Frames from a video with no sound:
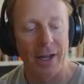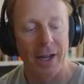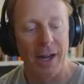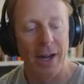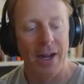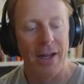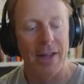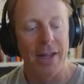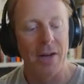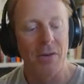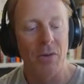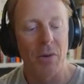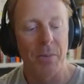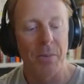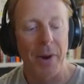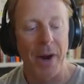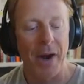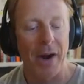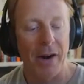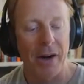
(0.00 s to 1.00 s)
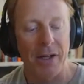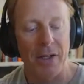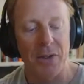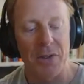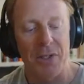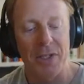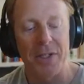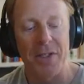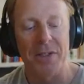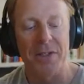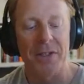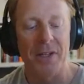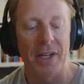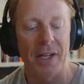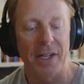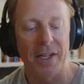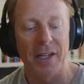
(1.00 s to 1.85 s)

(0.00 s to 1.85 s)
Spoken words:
Then repair it using zinc,